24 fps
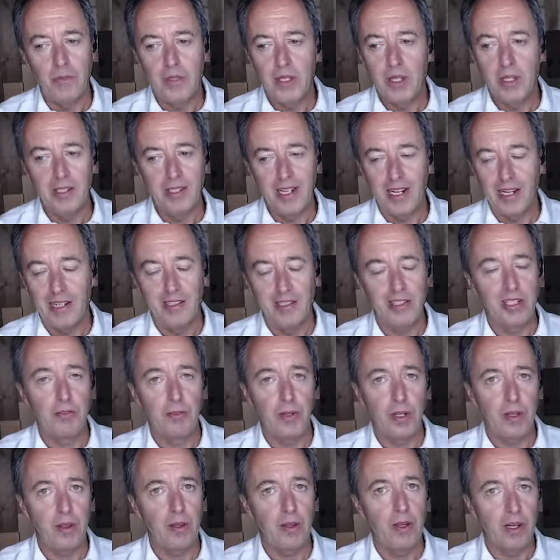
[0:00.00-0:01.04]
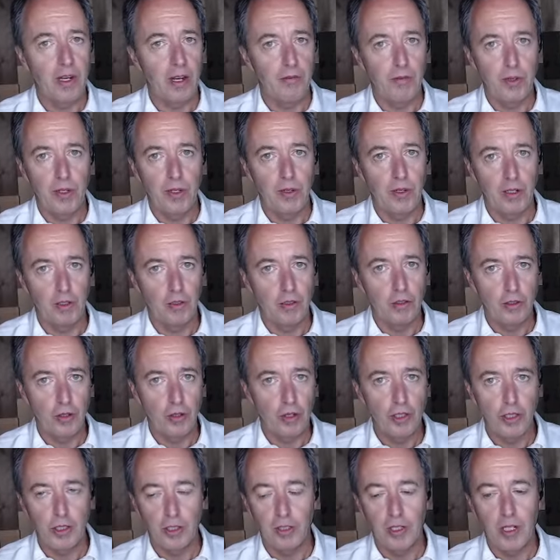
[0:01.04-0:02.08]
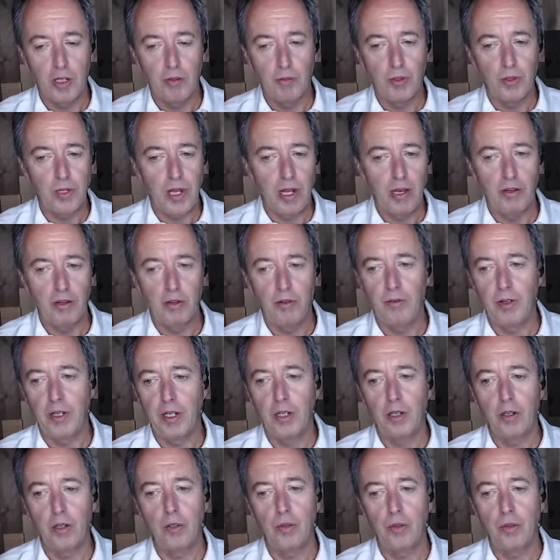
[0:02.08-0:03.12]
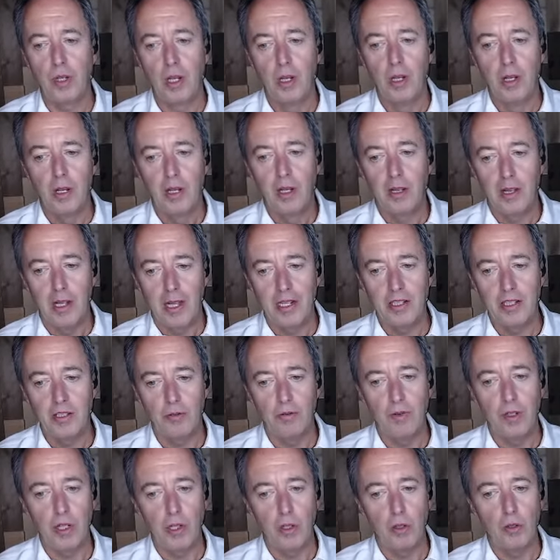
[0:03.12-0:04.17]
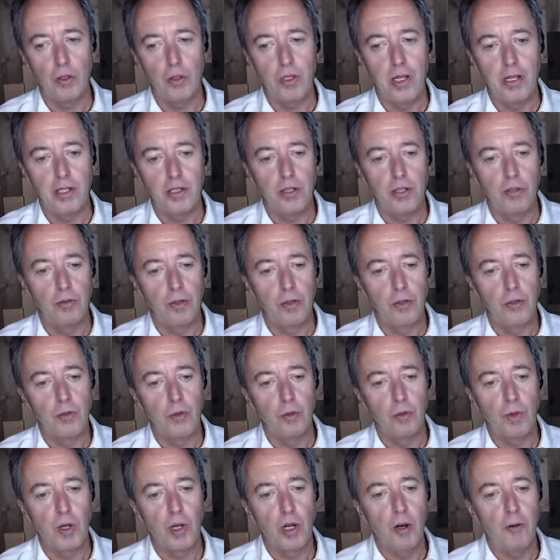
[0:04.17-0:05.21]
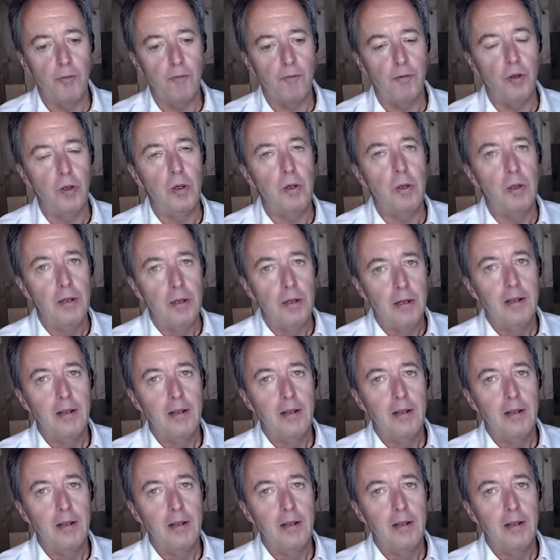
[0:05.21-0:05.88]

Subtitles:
Contains everything, our charging labels, how-to videos, lots of super helpful